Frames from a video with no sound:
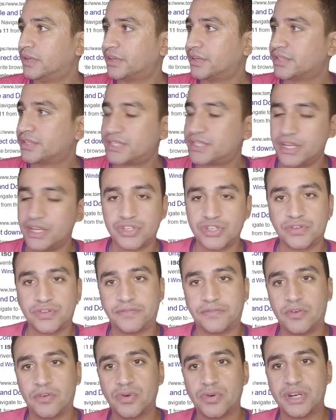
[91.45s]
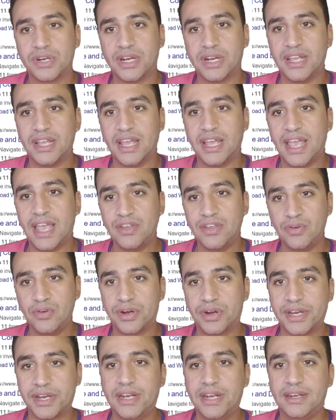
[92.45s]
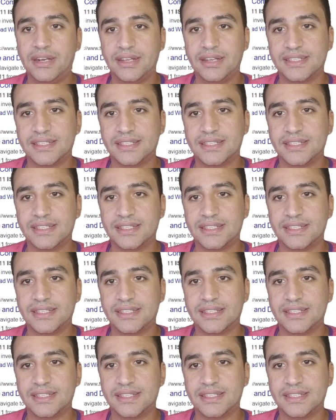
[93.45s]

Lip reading: search for a URL